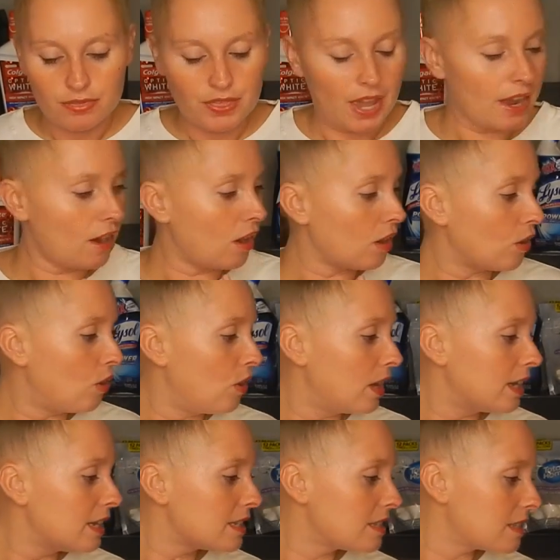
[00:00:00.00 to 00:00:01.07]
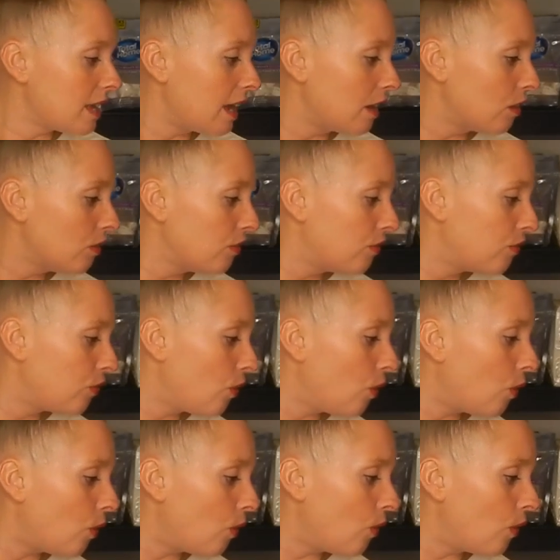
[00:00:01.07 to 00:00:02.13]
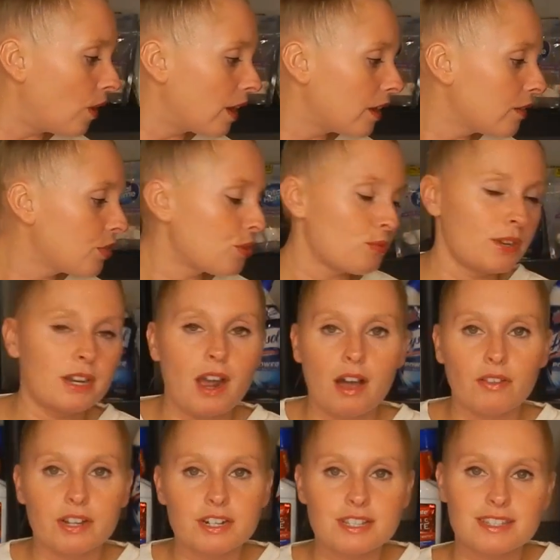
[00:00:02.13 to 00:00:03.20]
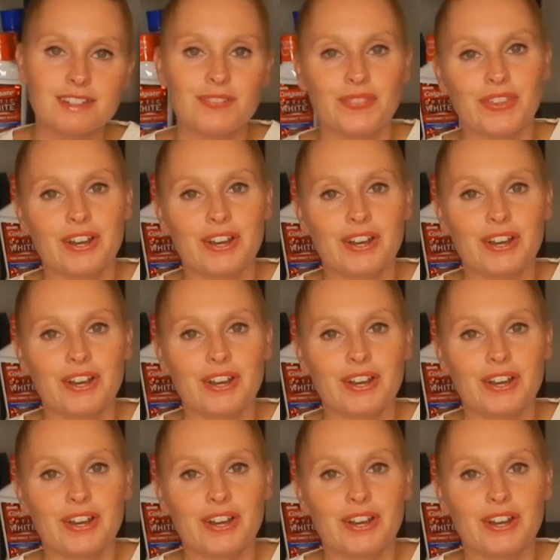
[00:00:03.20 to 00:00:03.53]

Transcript: They are on sale for $3.